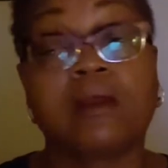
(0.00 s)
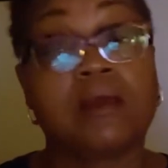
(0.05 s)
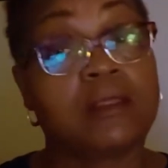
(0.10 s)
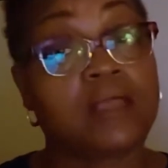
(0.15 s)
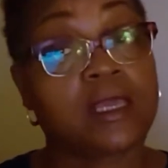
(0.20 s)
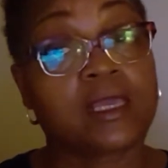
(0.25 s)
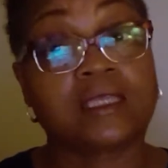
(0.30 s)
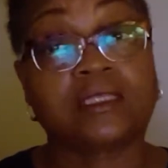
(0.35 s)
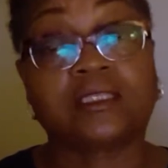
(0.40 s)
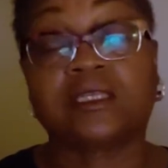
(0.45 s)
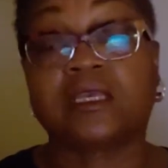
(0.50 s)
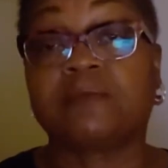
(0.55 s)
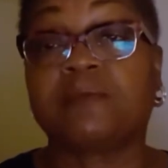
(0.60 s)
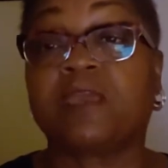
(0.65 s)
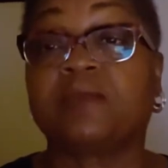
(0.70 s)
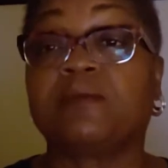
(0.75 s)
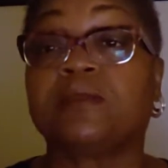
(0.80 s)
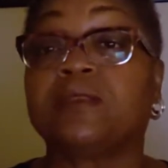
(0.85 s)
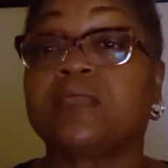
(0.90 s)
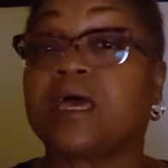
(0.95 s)
like I said,
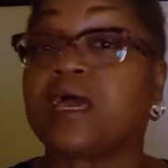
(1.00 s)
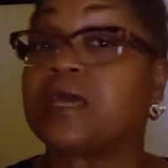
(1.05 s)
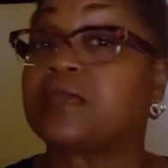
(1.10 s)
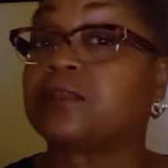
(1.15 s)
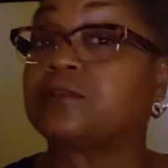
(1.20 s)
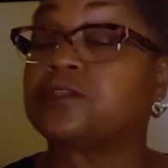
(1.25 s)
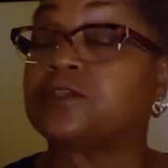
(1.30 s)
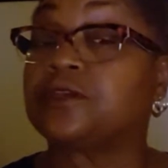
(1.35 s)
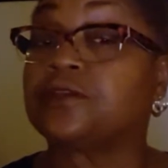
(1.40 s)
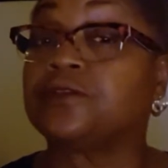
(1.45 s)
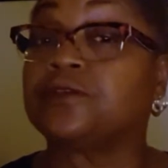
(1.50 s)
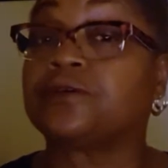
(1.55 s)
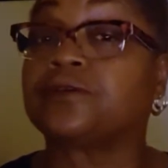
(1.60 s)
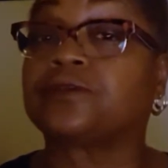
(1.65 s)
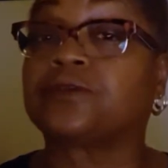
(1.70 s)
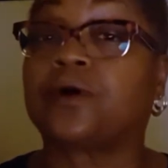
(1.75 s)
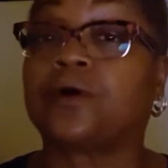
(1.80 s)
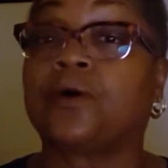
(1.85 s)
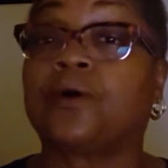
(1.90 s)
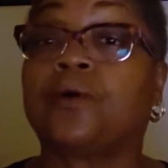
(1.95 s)
maybe 9 or 10
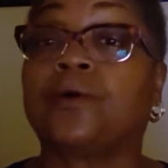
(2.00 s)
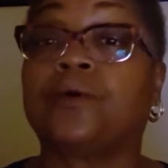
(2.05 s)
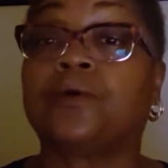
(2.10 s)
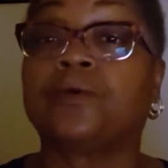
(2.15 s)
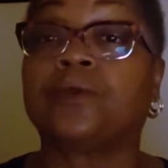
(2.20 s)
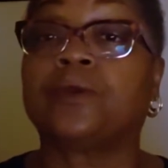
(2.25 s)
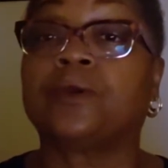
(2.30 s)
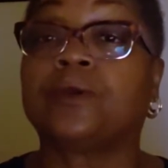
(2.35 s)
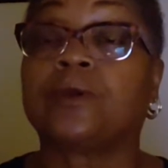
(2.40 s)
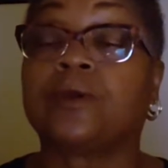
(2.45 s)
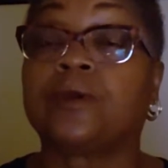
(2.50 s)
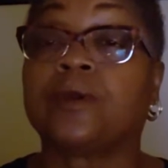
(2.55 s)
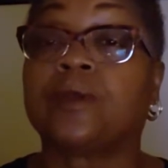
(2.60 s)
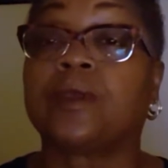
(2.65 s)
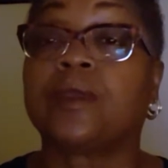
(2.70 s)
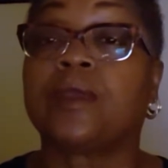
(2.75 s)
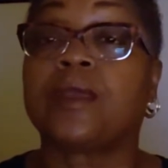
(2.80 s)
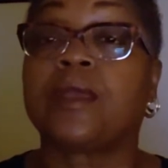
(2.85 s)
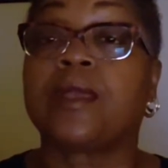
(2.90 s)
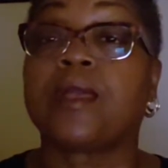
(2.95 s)
years old,
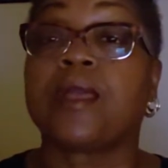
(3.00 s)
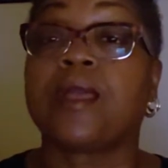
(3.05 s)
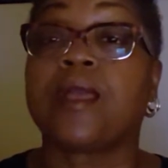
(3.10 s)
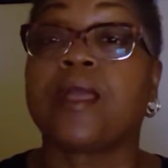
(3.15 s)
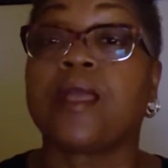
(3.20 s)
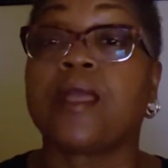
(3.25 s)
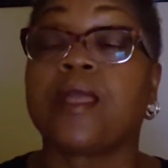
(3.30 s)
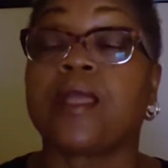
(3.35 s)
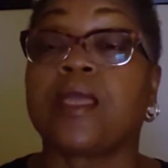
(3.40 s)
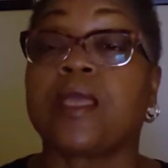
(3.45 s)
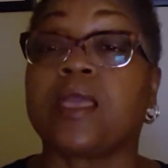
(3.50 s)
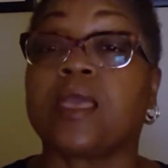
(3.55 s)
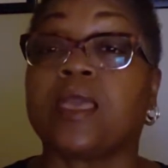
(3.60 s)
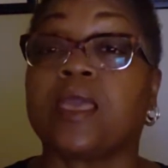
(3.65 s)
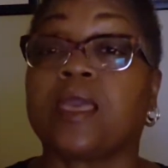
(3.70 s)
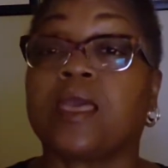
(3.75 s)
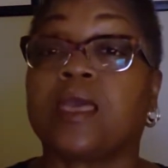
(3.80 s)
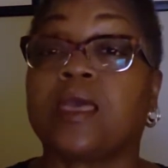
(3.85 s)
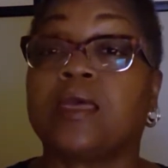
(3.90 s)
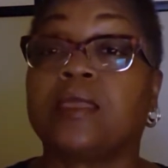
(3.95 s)

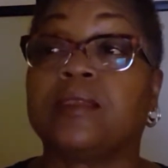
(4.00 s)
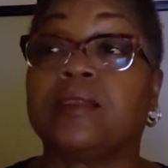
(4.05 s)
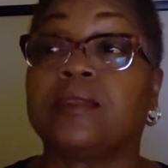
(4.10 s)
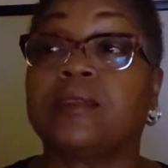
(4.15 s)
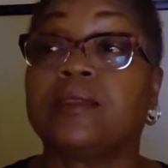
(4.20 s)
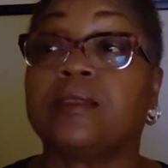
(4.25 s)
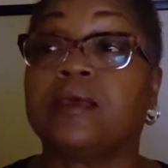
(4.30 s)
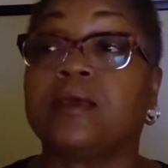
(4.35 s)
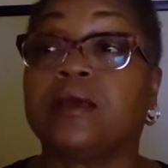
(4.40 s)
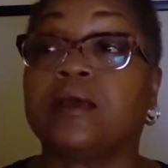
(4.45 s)
and